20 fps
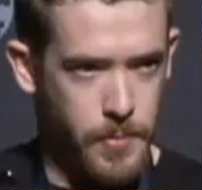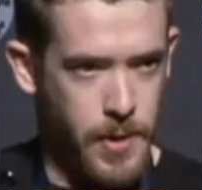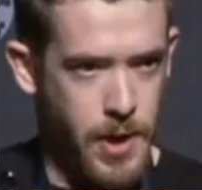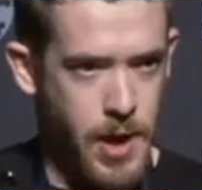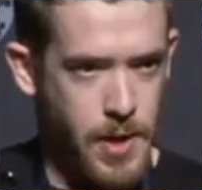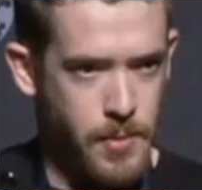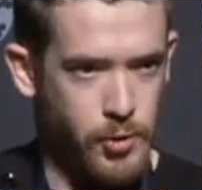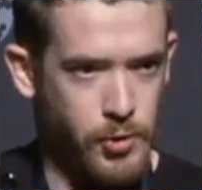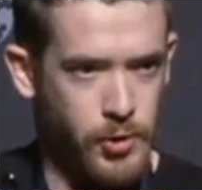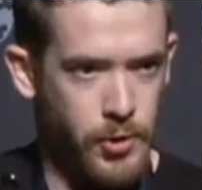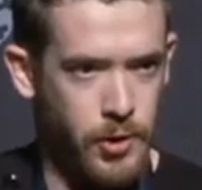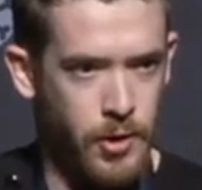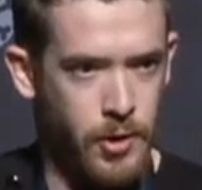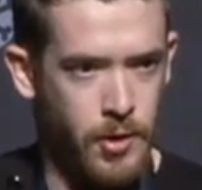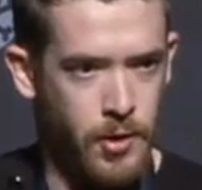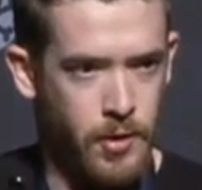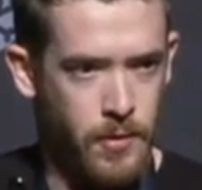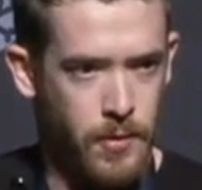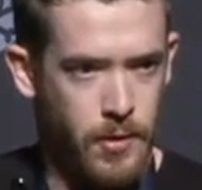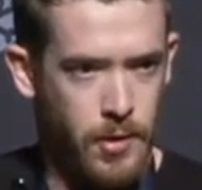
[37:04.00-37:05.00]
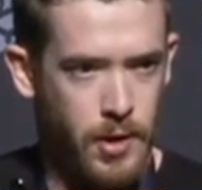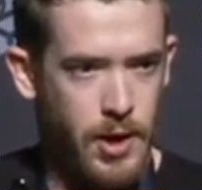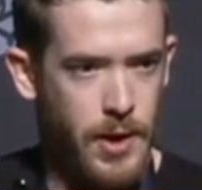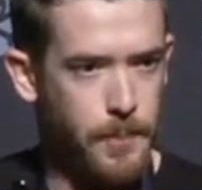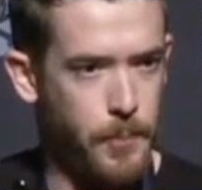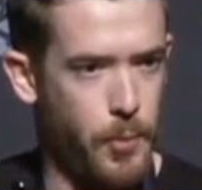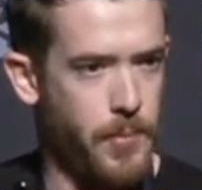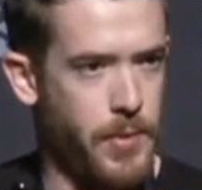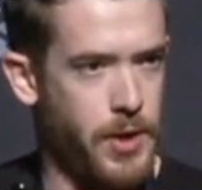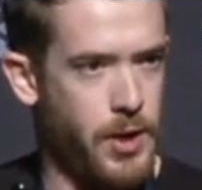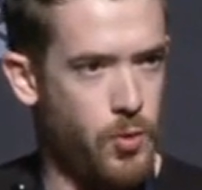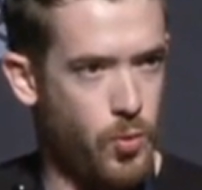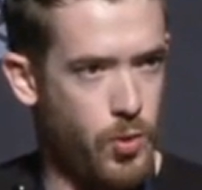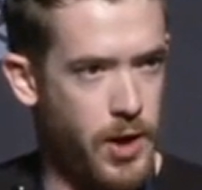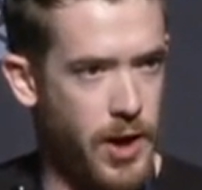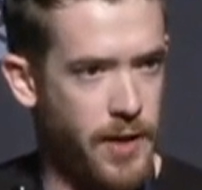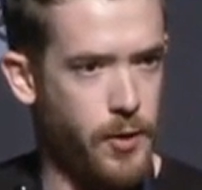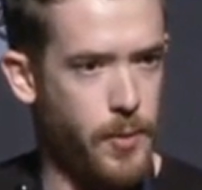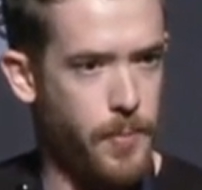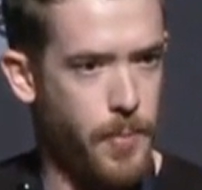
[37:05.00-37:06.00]
be able to implement
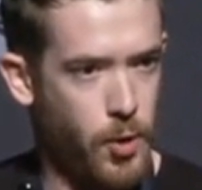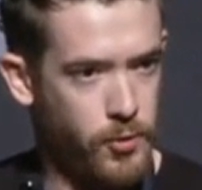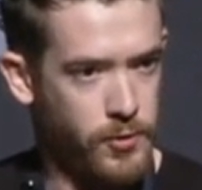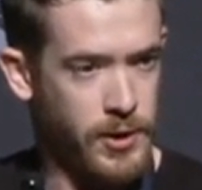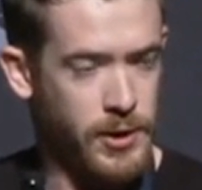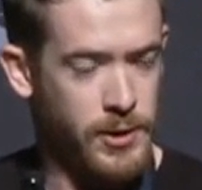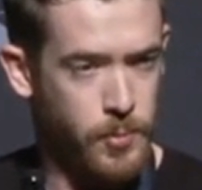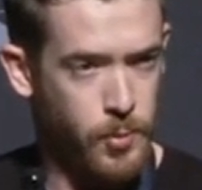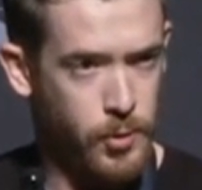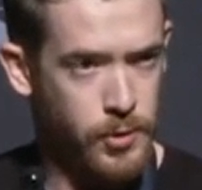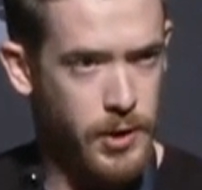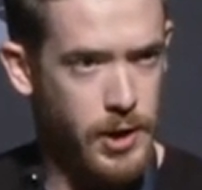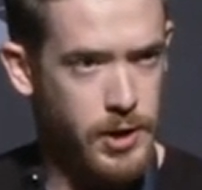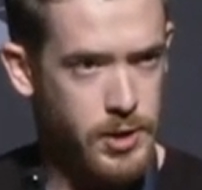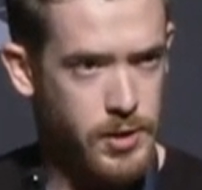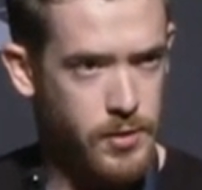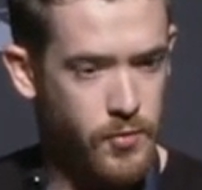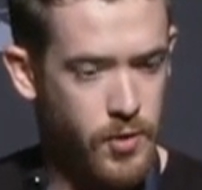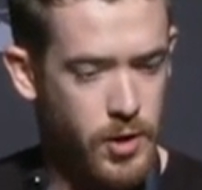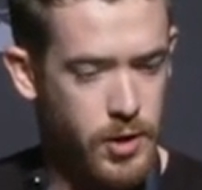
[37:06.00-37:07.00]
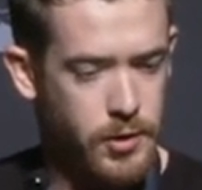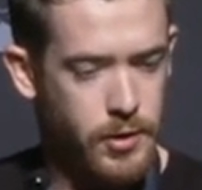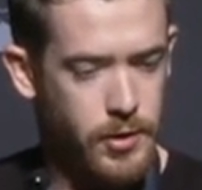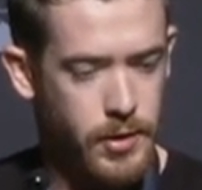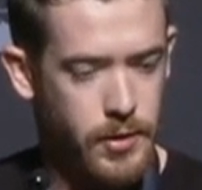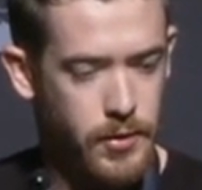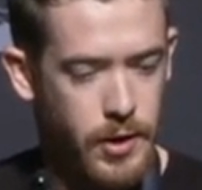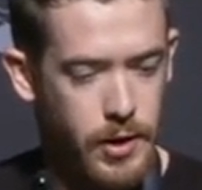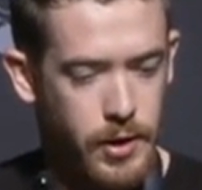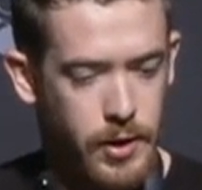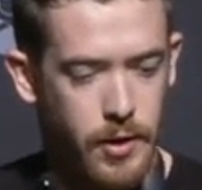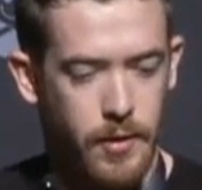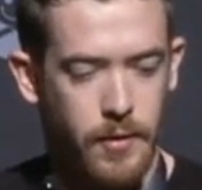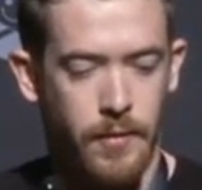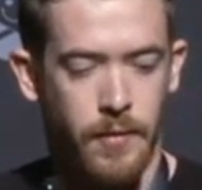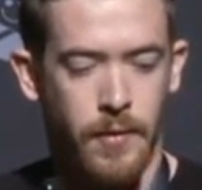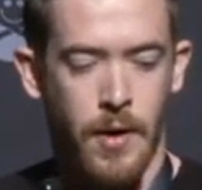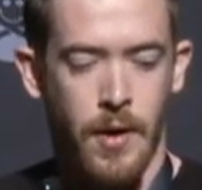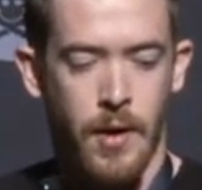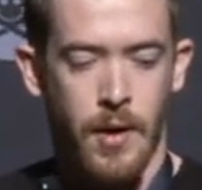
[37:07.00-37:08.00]
whatever post-exploitation fun you can think of.
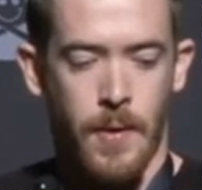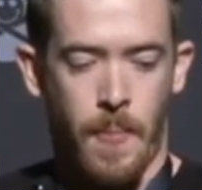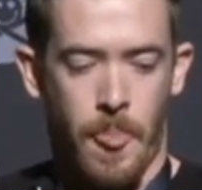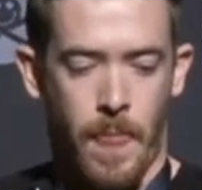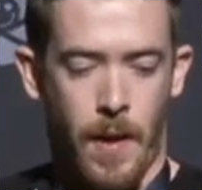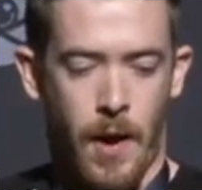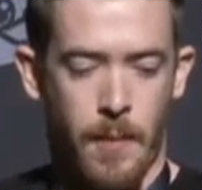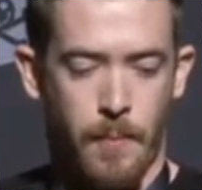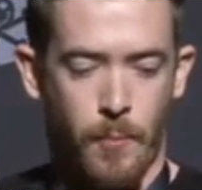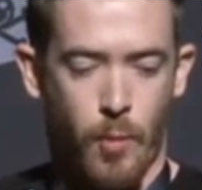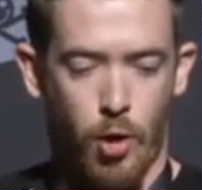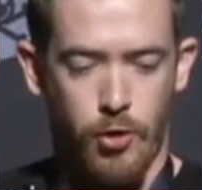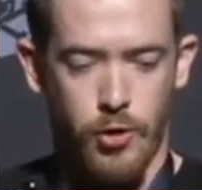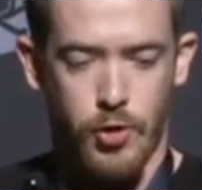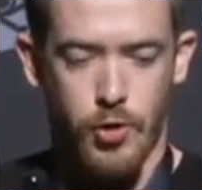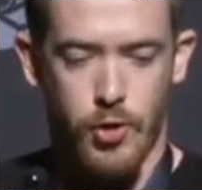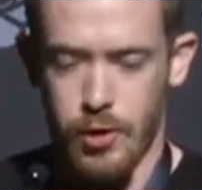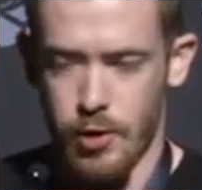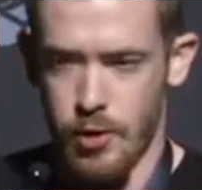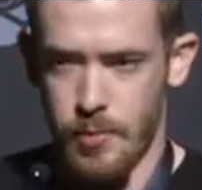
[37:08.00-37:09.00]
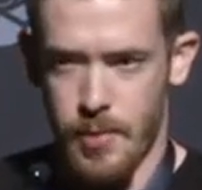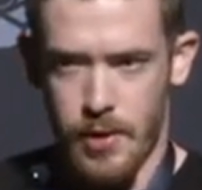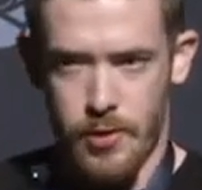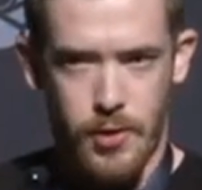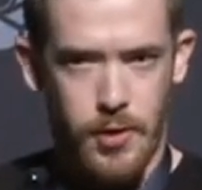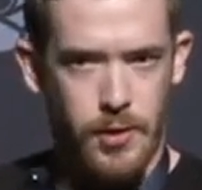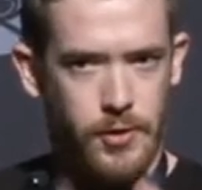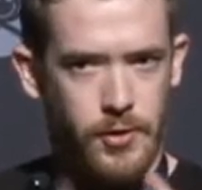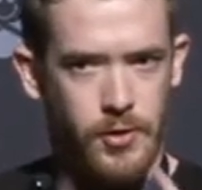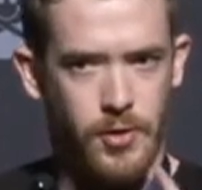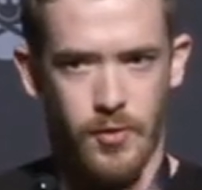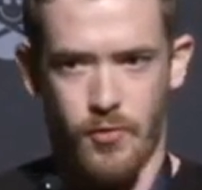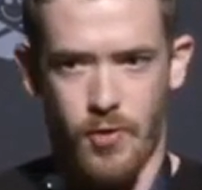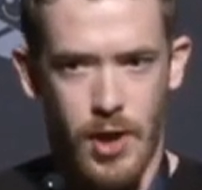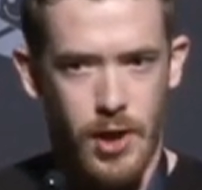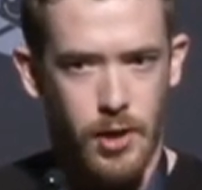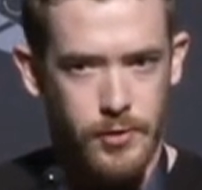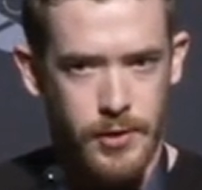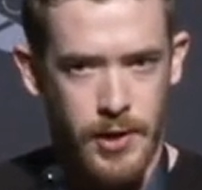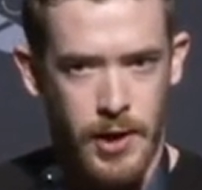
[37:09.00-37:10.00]
All the triggering methods, the
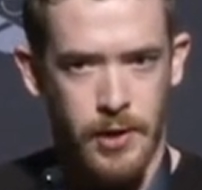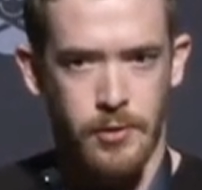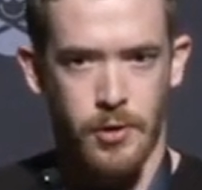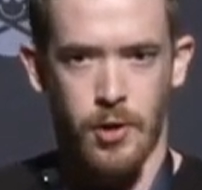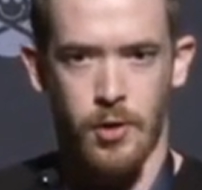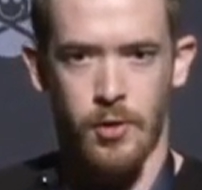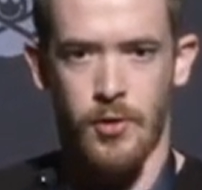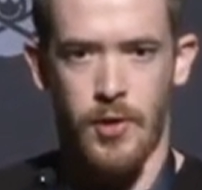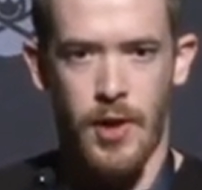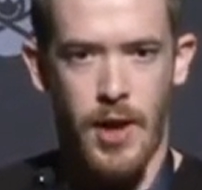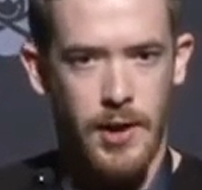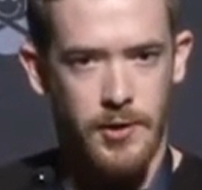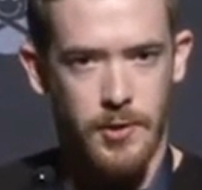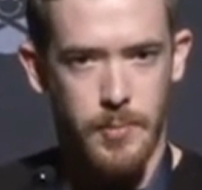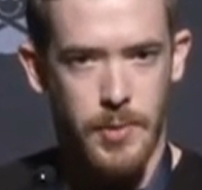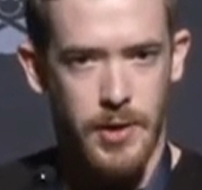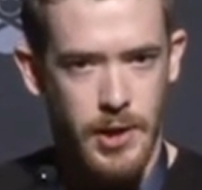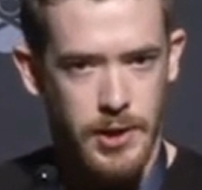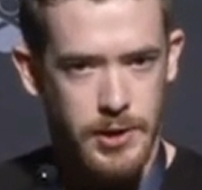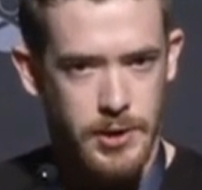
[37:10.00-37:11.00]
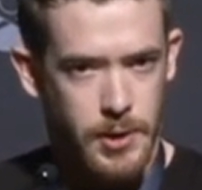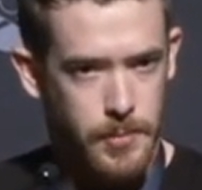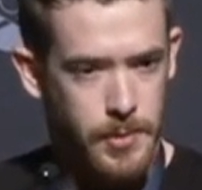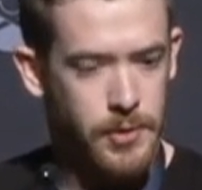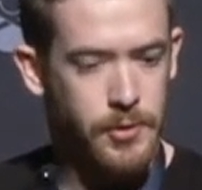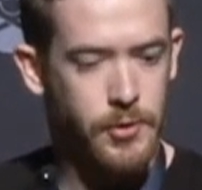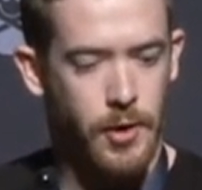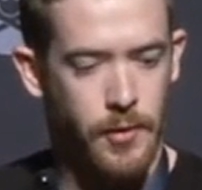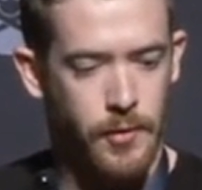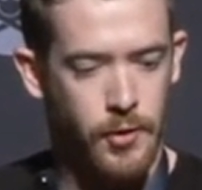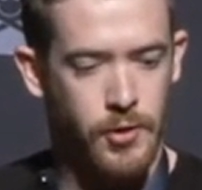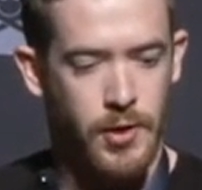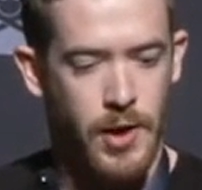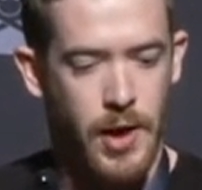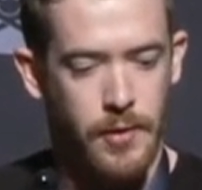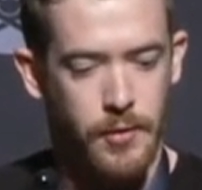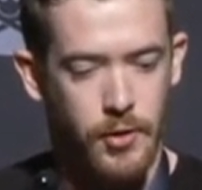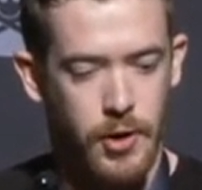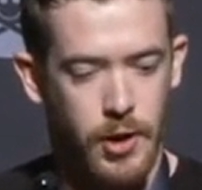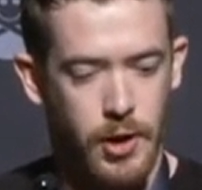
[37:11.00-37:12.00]
file downloads, the SMB and HTTP servers and
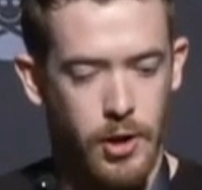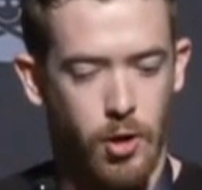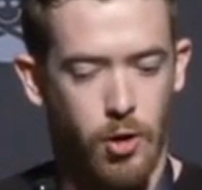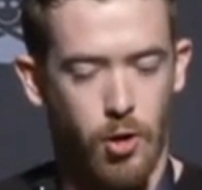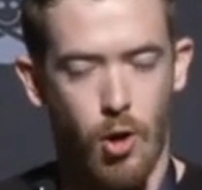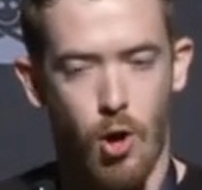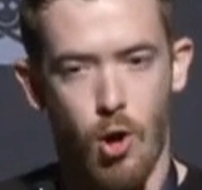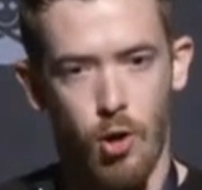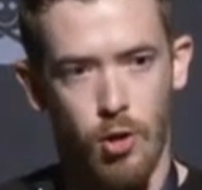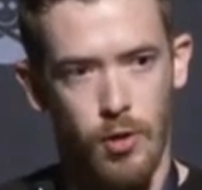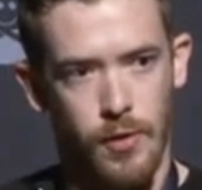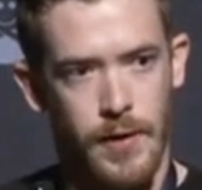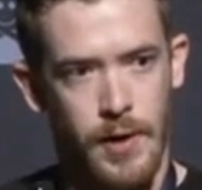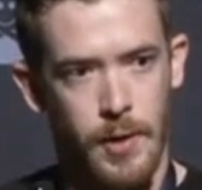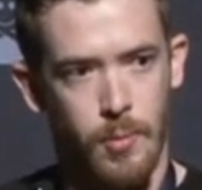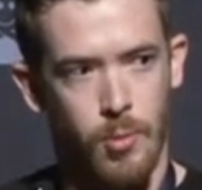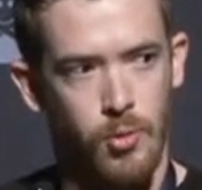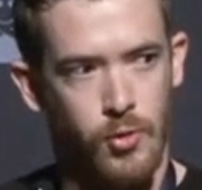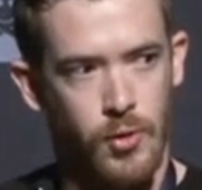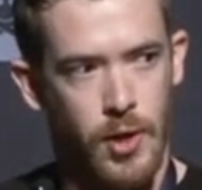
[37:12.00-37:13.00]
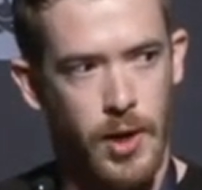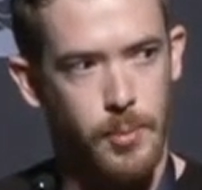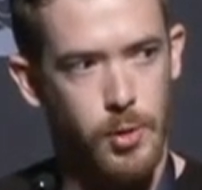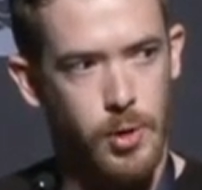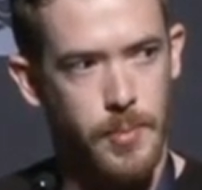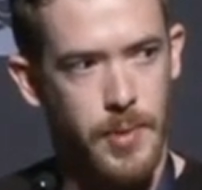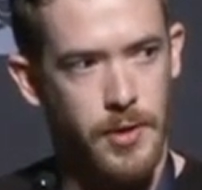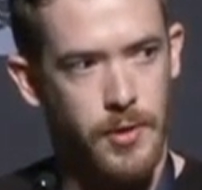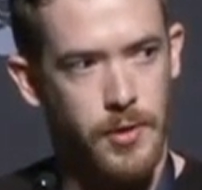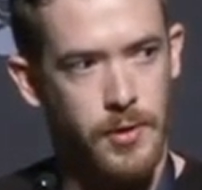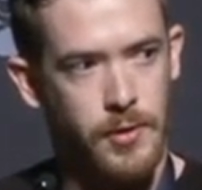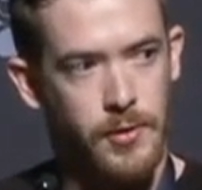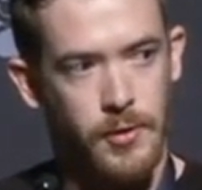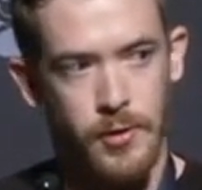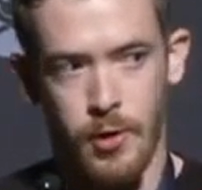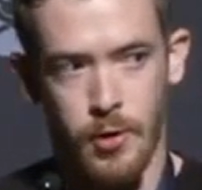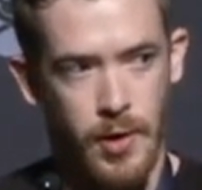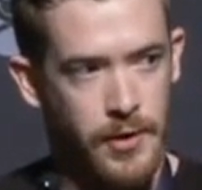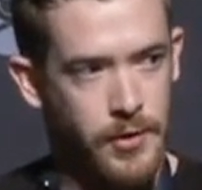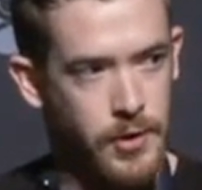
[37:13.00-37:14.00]
everything are all available as library methods.
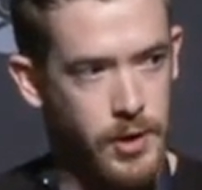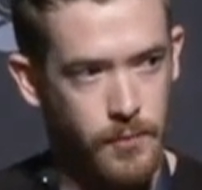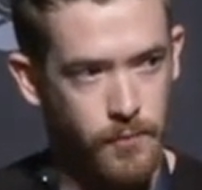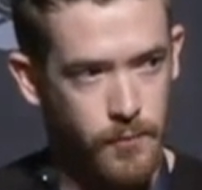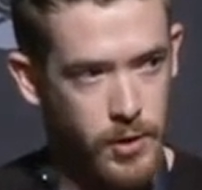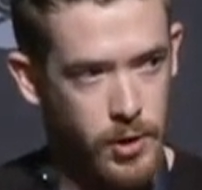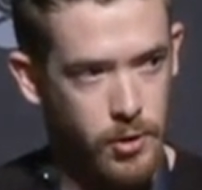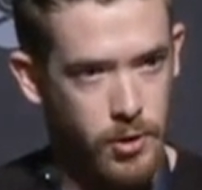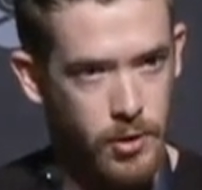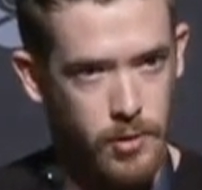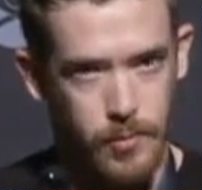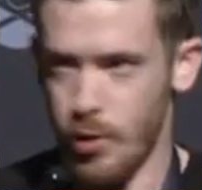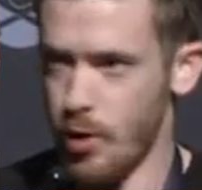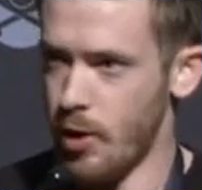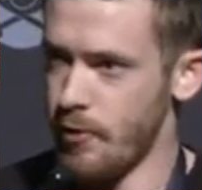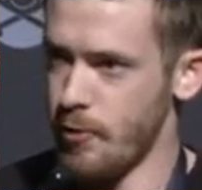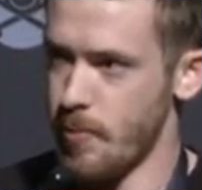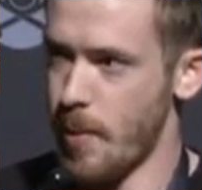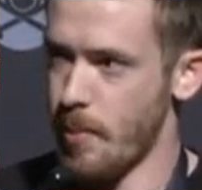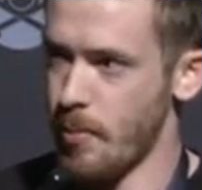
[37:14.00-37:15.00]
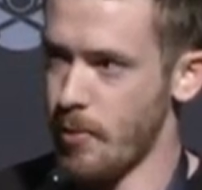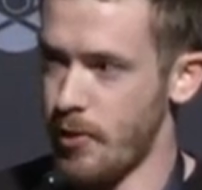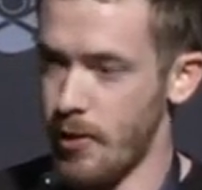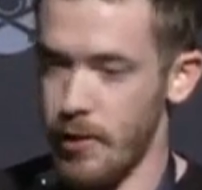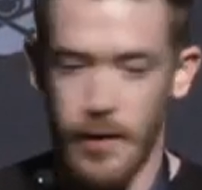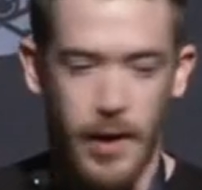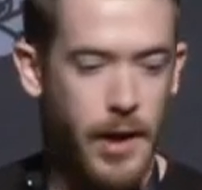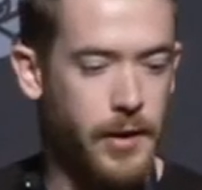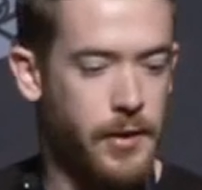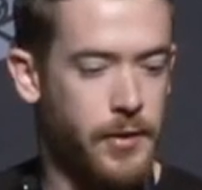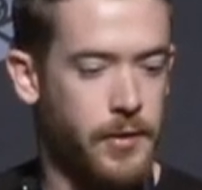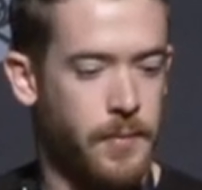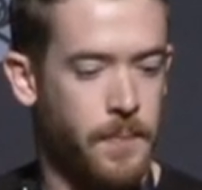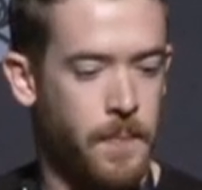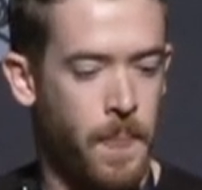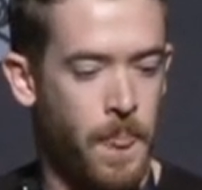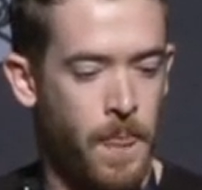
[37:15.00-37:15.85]
You don't have to configure them, you don't have to remember syntax.